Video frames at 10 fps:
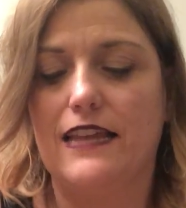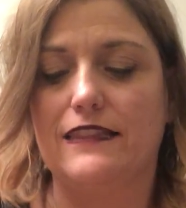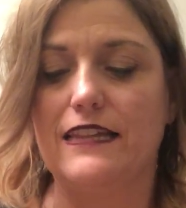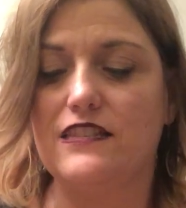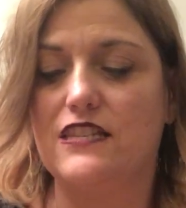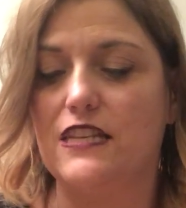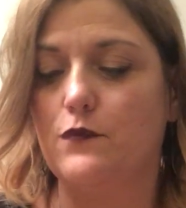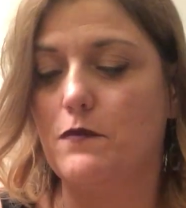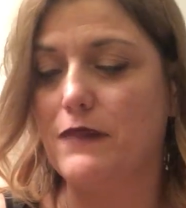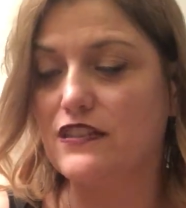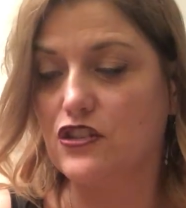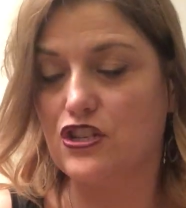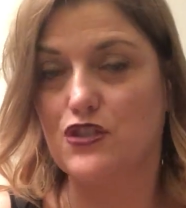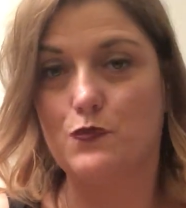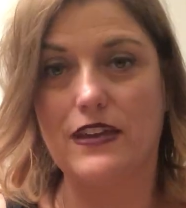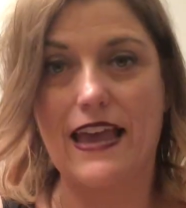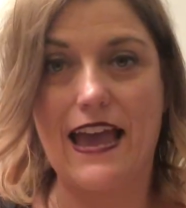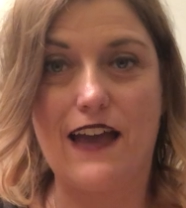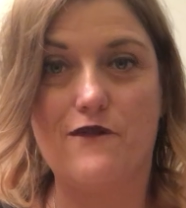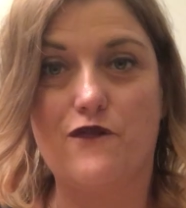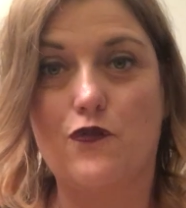and let's see what messages we have